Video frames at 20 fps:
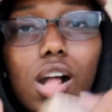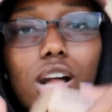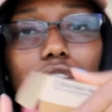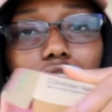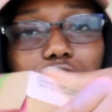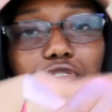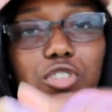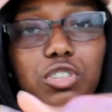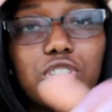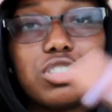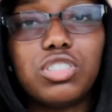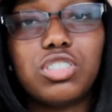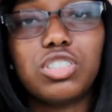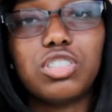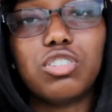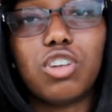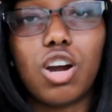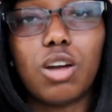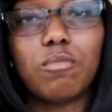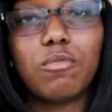And if you can
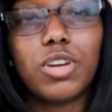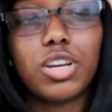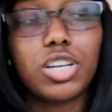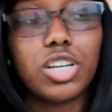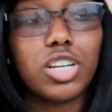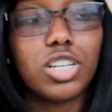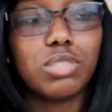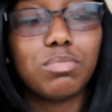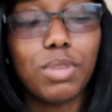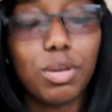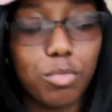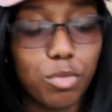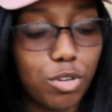see an arm right here, it's my